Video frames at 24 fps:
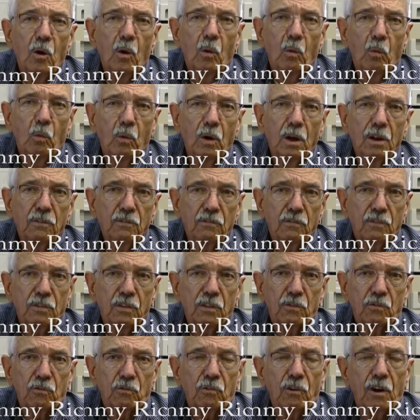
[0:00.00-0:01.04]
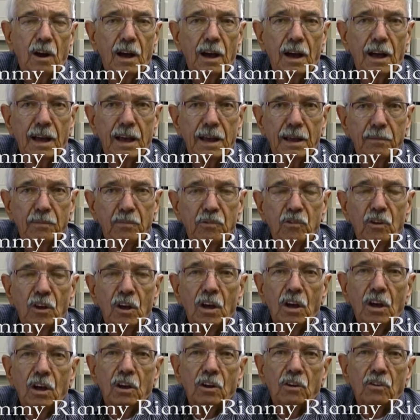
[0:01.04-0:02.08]
wants the tribes
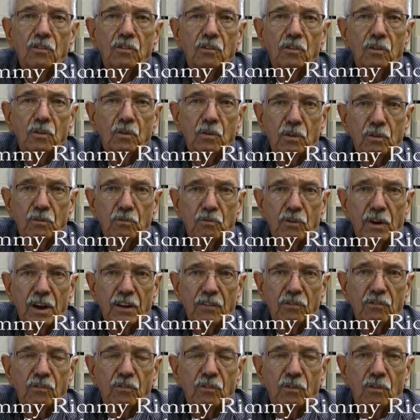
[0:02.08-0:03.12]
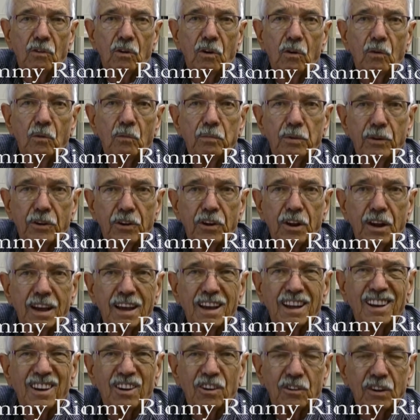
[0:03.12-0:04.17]
to address their own
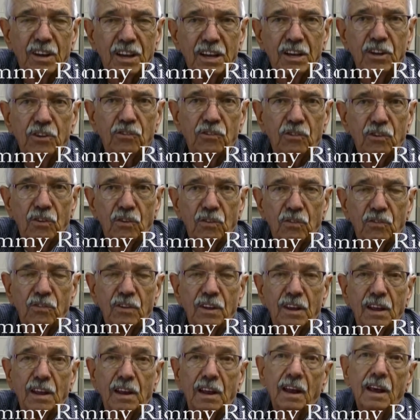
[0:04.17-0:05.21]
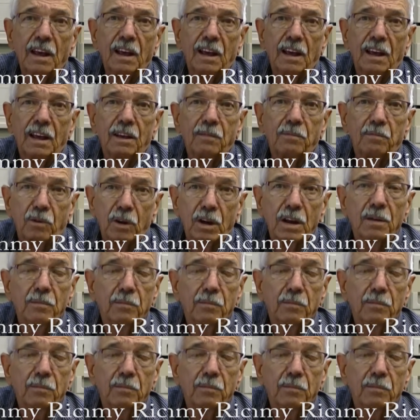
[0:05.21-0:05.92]
particular issues, and they pretty